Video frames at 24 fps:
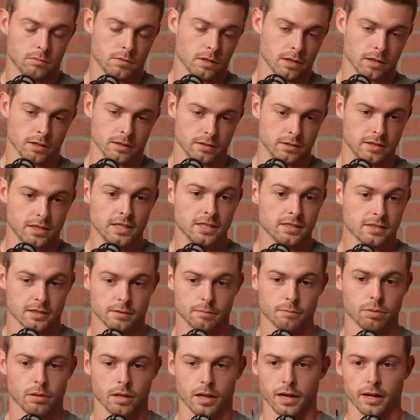a
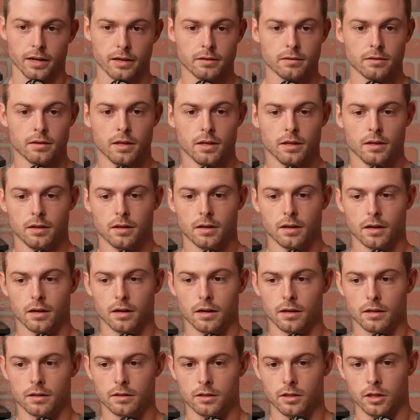decent play,
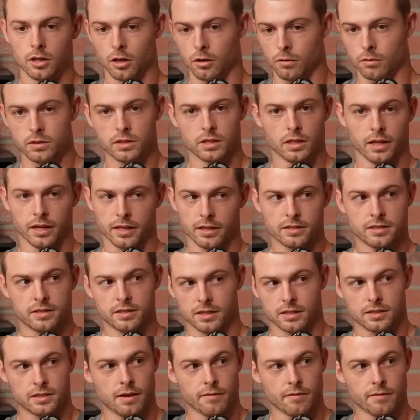into like 6,